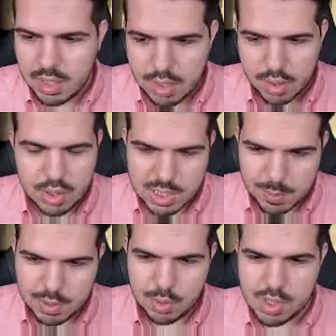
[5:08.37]
Here you
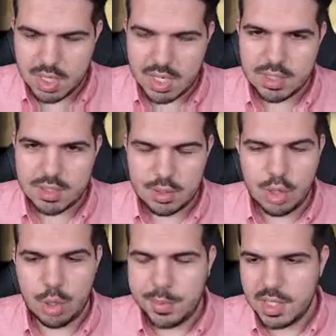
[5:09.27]
just play 2 giants,
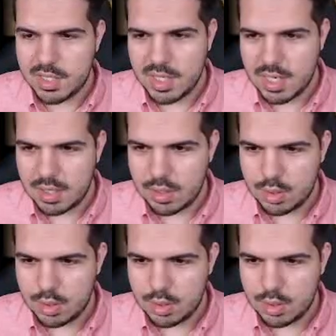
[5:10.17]
you hope they're sick,